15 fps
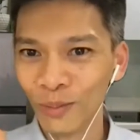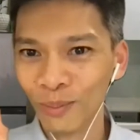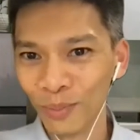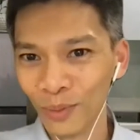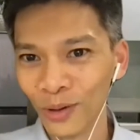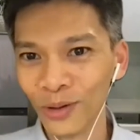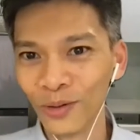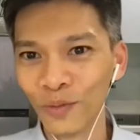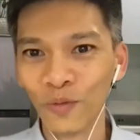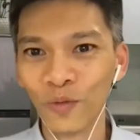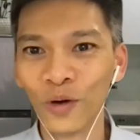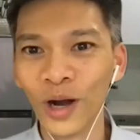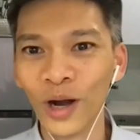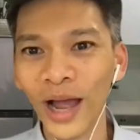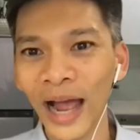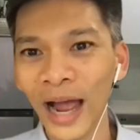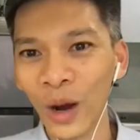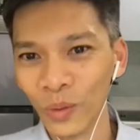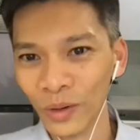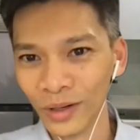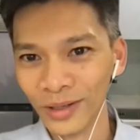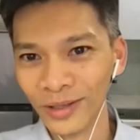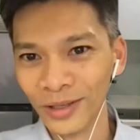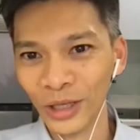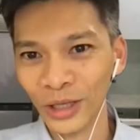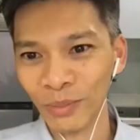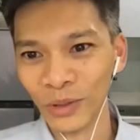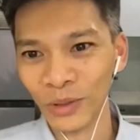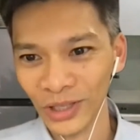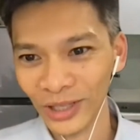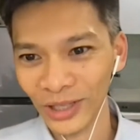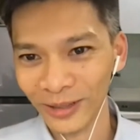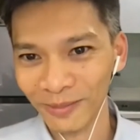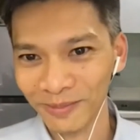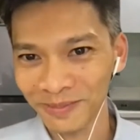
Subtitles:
book for our community.